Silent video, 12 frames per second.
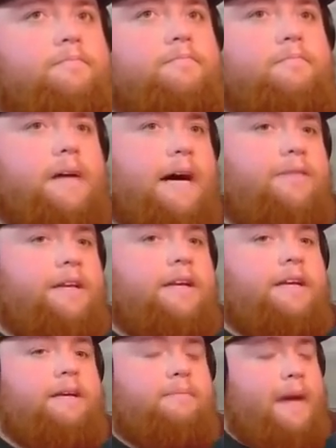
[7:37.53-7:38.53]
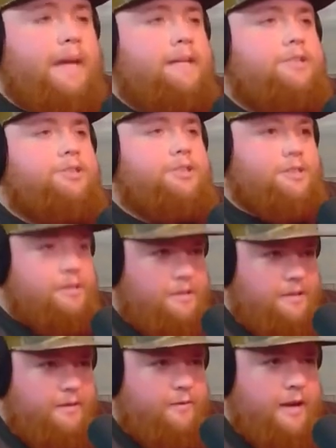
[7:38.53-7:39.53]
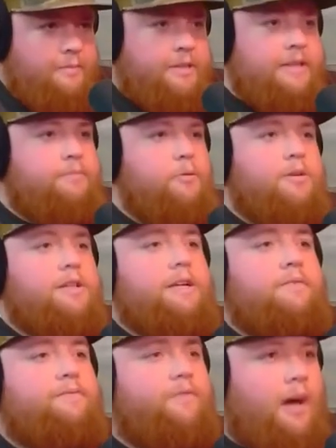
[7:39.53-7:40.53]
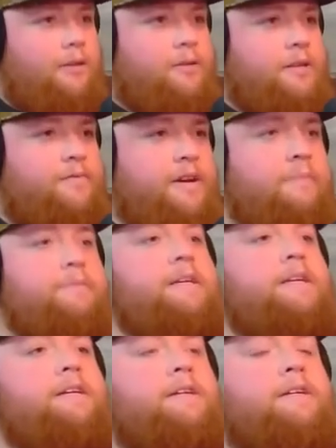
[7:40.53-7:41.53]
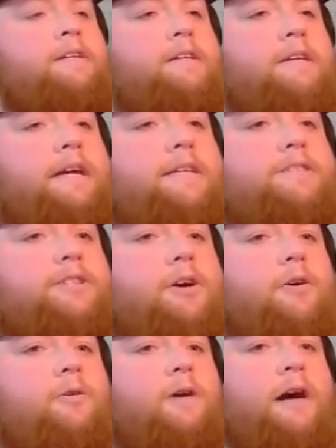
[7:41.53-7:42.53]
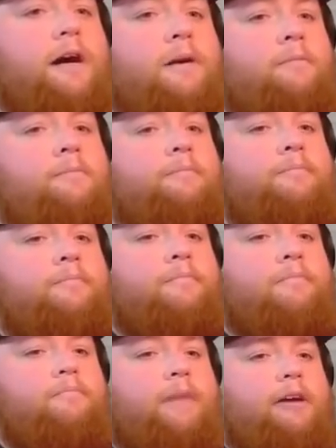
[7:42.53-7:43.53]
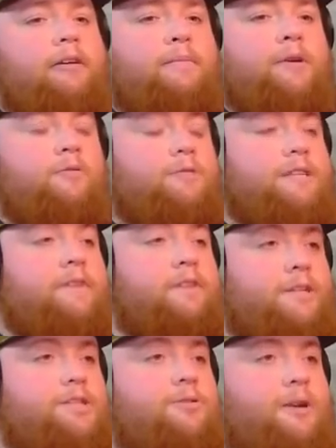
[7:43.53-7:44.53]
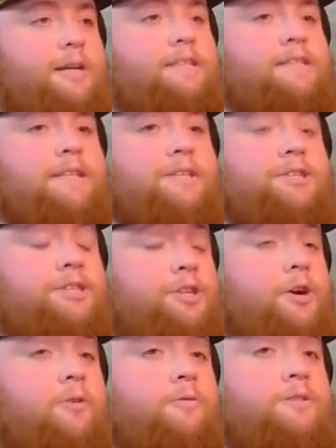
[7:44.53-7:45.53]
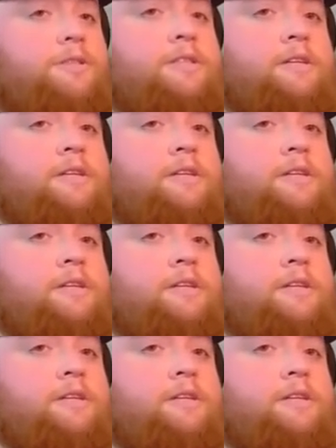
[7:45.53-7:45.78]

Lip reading: I think he managed the family more than fathered the family. And so my grandmother was given a choice, and she chose